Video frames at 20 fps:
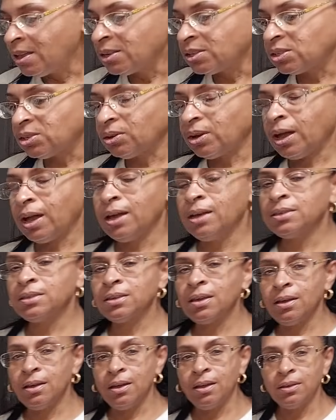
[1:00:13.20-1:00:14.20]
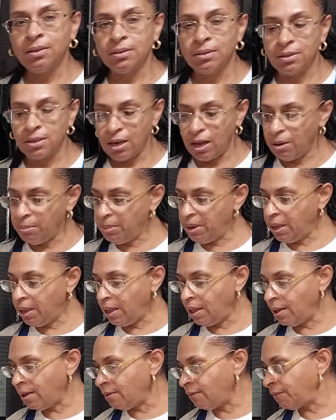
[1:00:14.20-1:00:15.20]
So guys, tell me
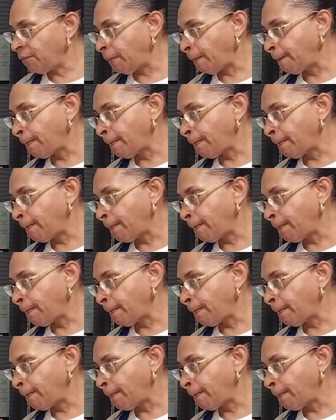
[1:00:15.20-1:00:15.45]
if